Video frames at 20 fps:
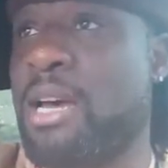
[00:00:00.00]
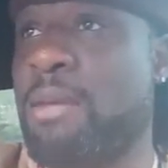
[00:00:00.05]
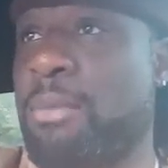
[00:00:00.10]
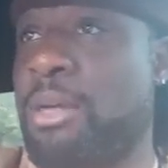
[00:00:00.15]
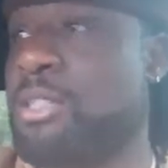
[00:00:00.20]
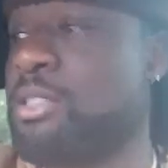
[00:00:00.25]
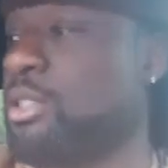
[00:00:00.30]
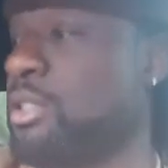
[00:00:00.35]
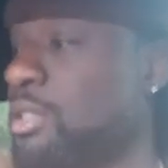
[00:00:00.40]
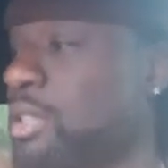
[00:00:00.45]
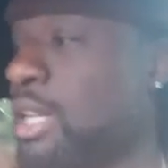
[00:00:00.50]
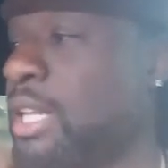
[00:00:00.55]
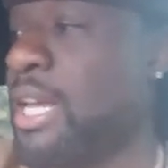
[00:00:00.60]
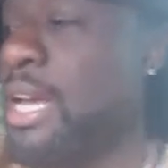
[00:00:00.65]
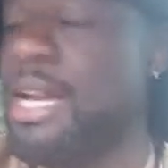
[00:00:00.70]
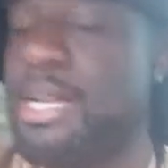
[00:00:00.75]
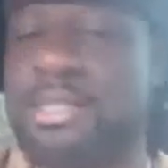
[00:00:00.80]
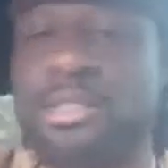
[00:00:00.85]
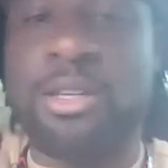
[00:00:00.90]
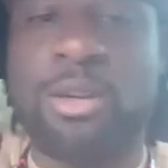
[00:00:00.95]
time I took the
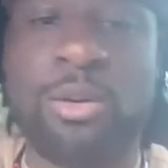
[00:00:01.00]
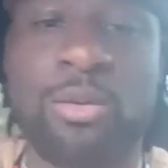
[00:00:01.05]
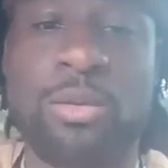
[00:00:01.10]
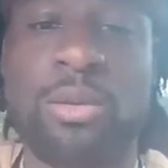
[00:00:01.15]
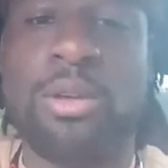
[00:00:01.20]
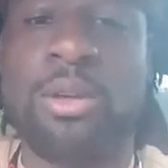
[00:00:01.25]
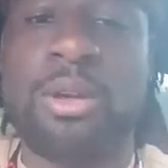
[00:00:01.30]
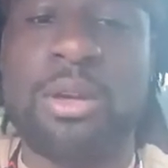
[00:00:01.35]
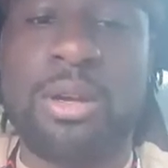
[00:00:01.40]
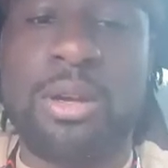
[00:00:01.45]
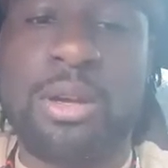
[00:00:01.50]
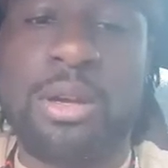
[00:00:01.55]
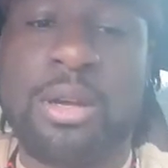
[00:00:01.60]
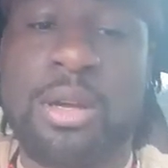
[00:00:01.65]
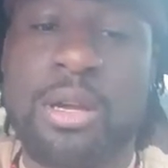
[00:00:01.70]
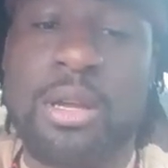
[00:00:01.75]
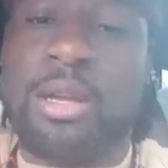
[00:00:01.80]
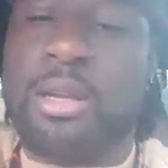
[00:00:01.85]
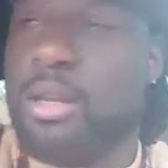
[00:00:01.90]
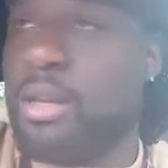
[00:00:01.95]
class. So
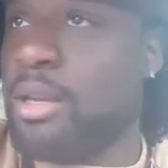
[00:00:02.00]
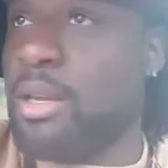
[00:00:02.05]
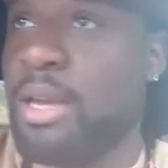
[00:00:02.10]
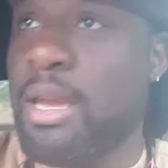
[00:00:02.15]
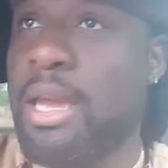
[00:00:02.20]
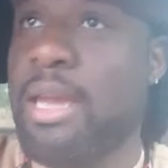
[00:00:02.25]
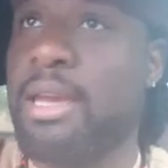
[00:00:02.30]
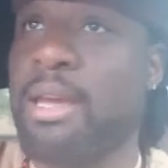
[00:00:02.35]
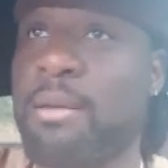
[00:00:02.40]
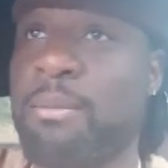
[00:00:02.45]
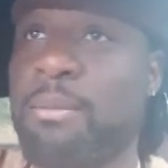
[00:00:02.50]
hey,